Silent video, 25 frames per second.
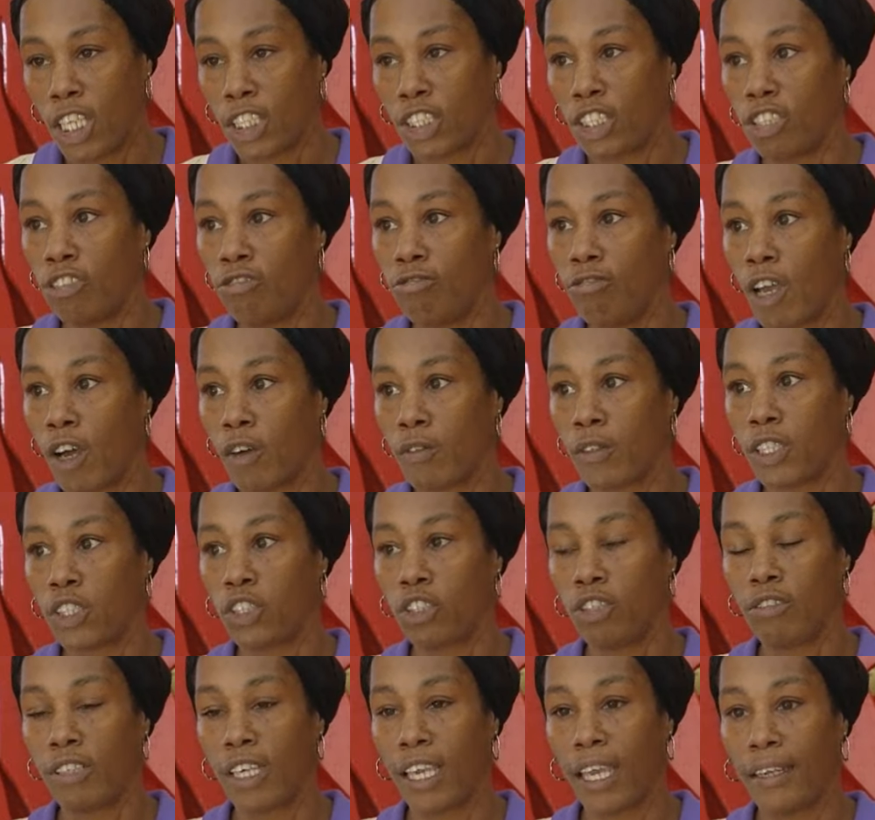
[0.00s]
to know
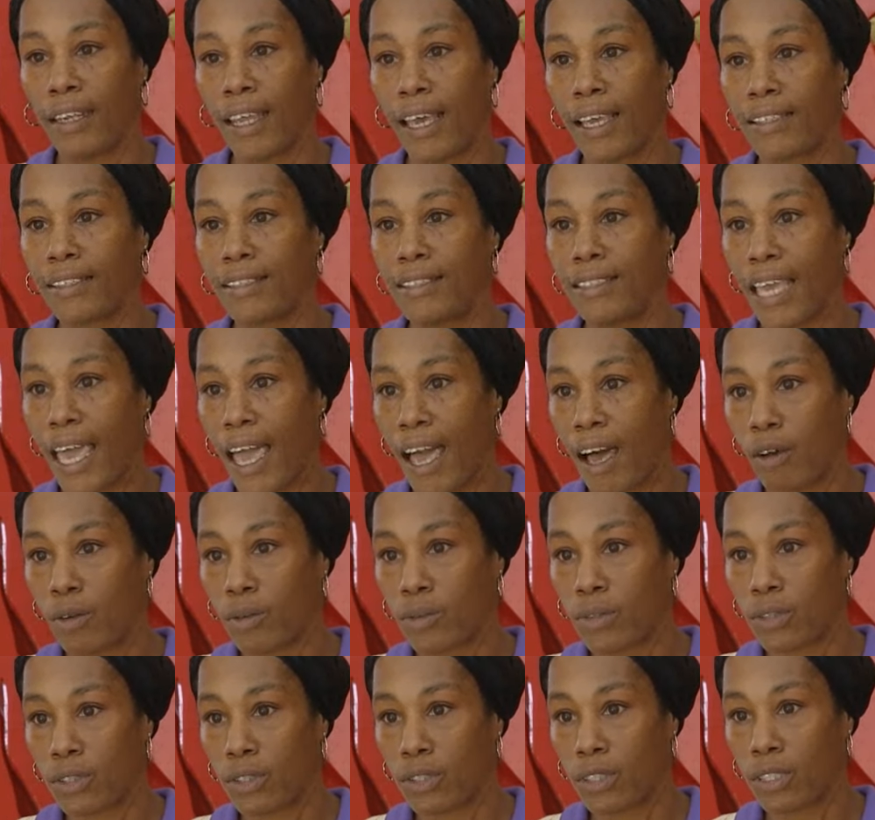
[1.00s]
that you cannot
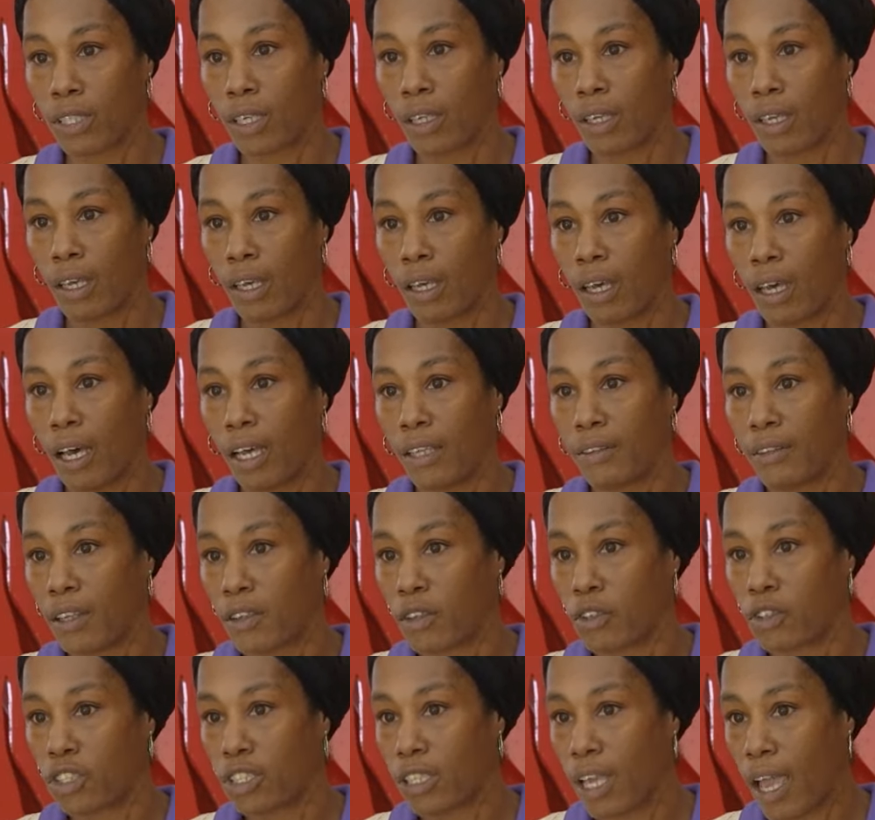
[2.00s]
douse
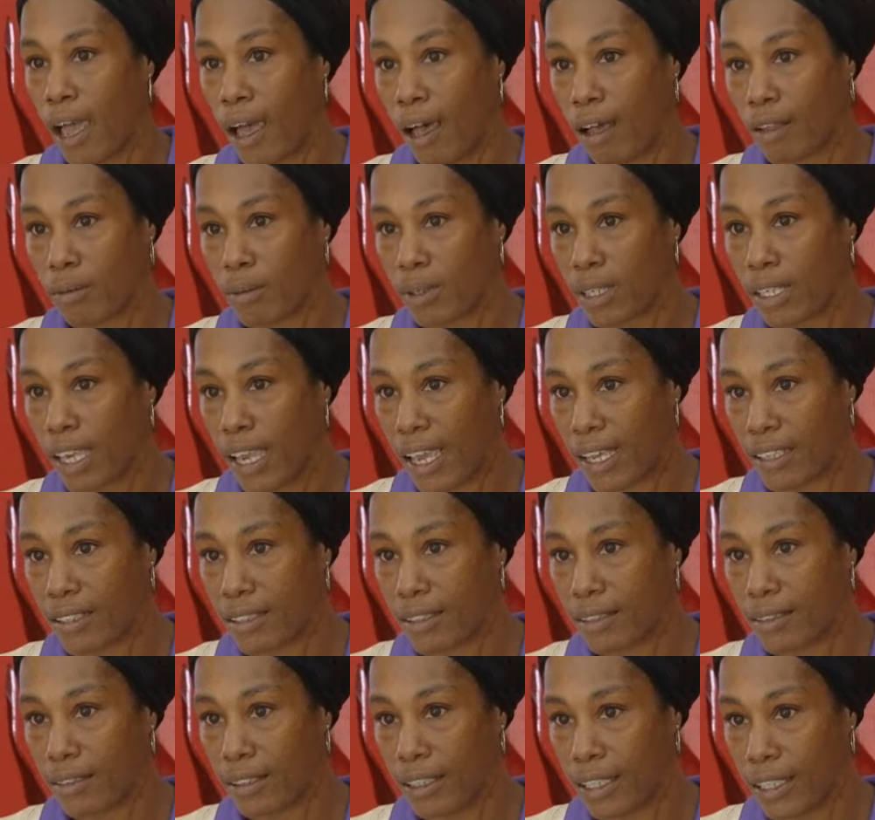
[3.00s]
another child with
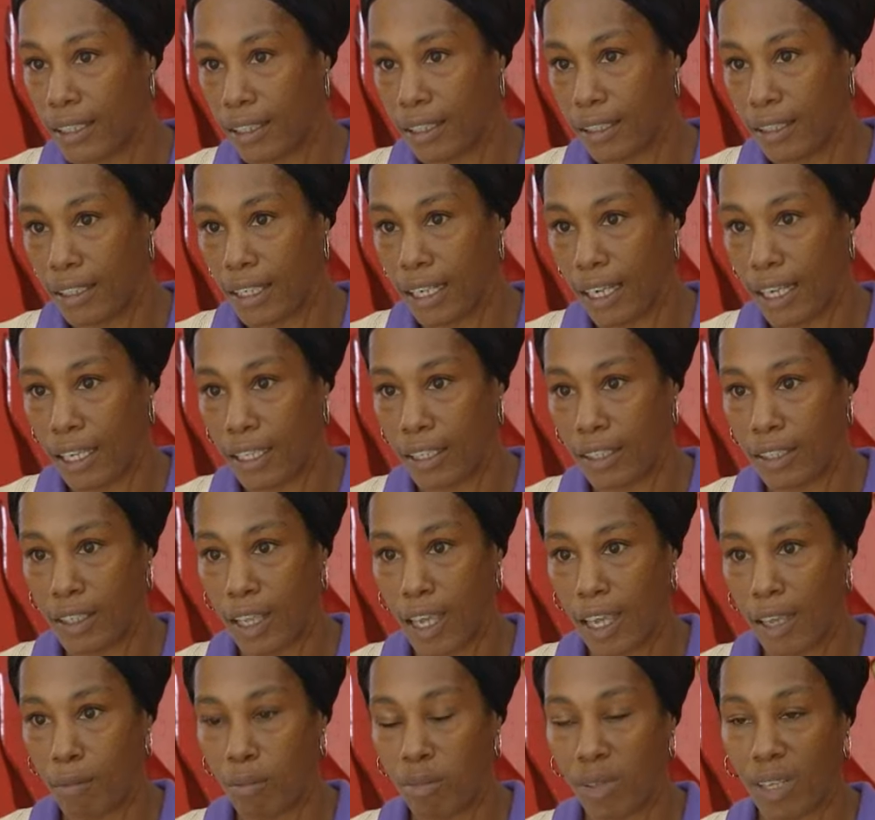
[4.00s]
gasoline
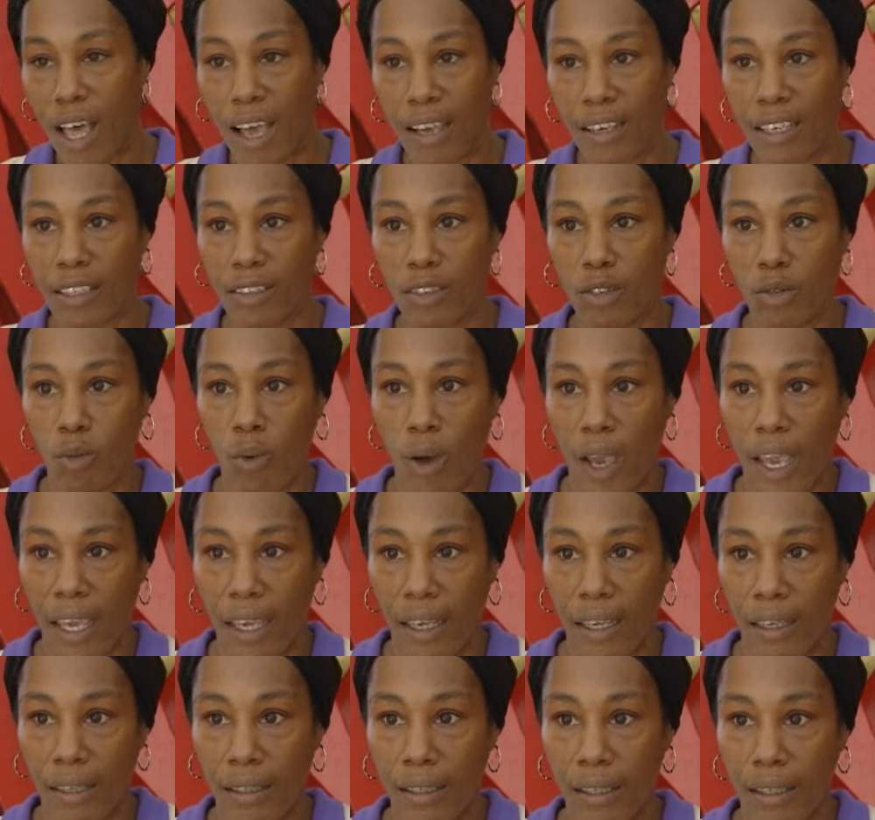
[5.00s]
and, and block his
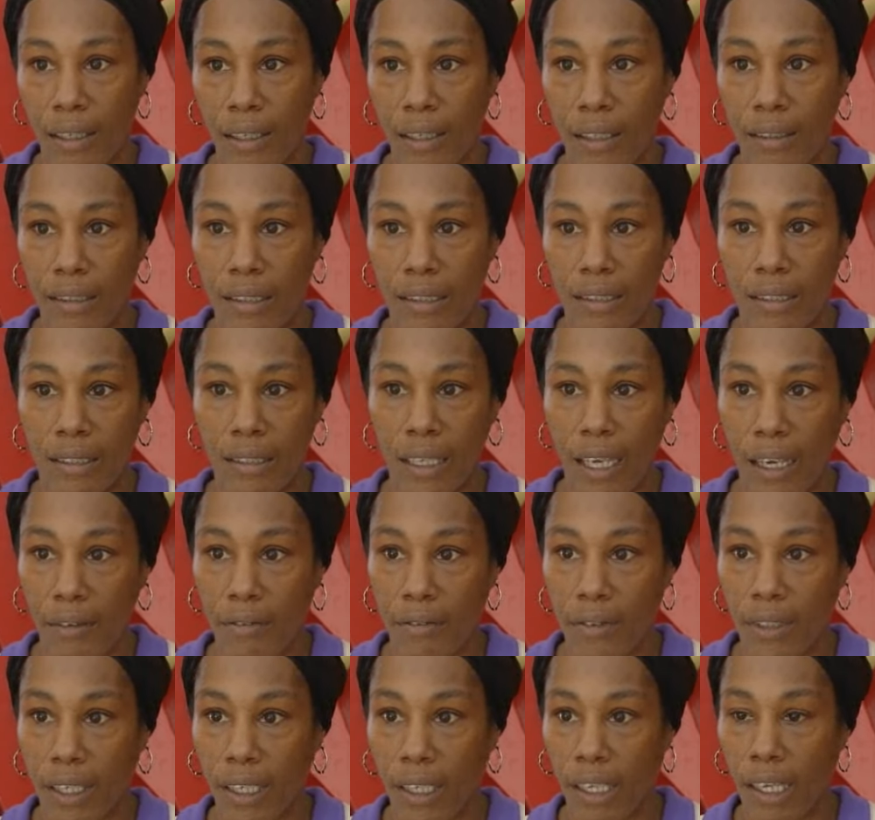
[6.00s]
way to
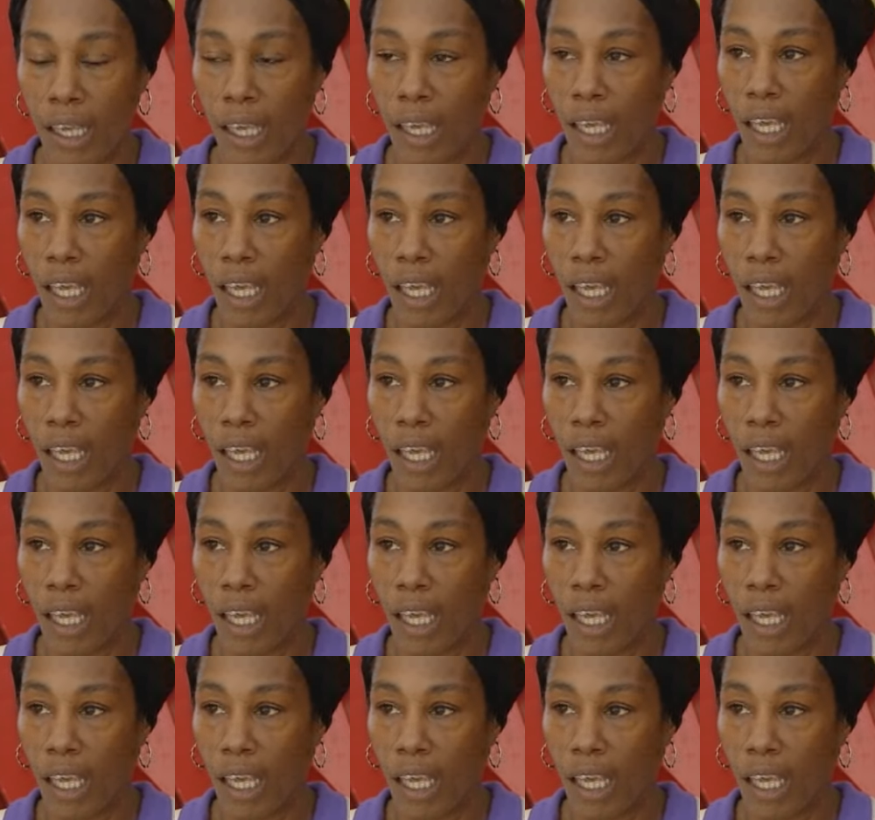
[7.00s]
safety.